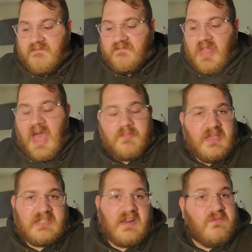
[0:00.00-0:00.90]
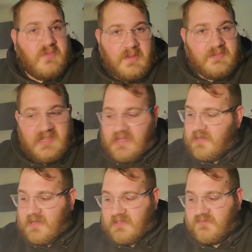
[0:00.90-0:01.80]
floppy, it's not flimsy,
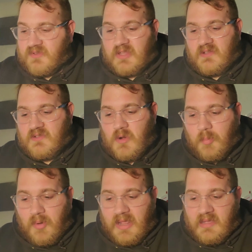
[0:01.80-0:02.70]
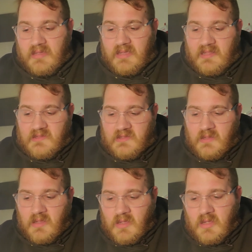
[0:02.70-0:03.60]
it doesn't feel like it's going to break. It's
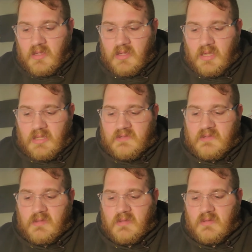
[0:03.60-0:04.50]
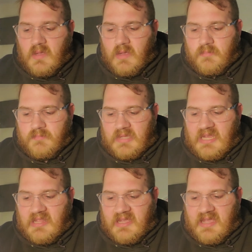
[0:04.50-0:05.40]
kind
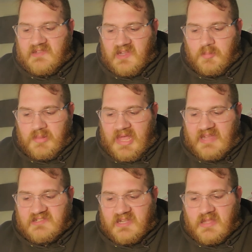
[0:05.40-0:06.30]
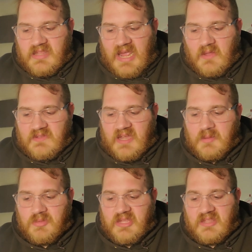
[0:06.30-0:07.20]
of like has like a plastic on the outside,
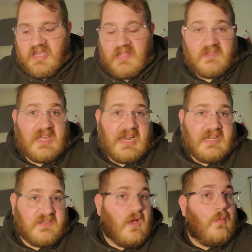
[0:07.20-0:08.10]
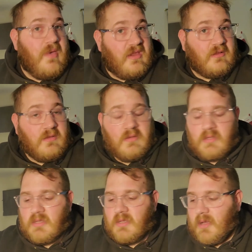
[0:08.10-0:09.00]
but then the inside is all metal.
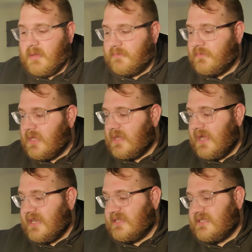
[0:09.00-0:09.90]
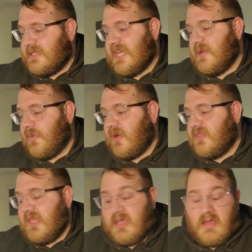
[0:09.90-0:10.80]
I had to take apart
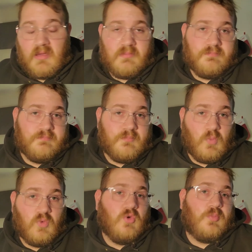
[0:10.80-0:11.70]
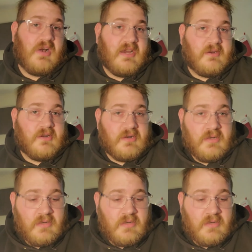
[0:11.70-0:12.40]
the rule breaker,